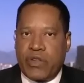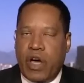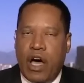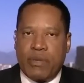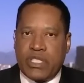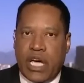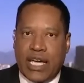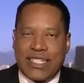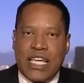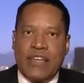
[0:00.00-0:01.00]
of the
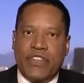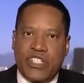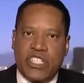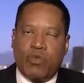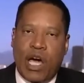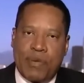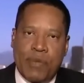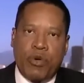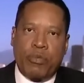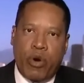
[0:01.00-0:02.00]
homicides. This is why
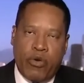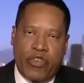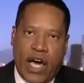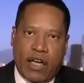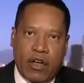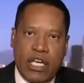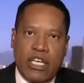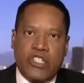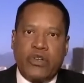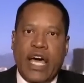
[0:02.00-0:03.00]
people profile.
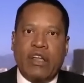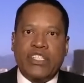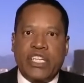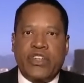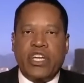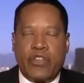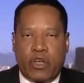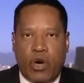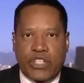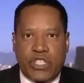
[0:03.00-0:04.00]
So now let's get to the other
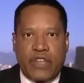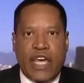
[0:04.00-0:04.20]
question, and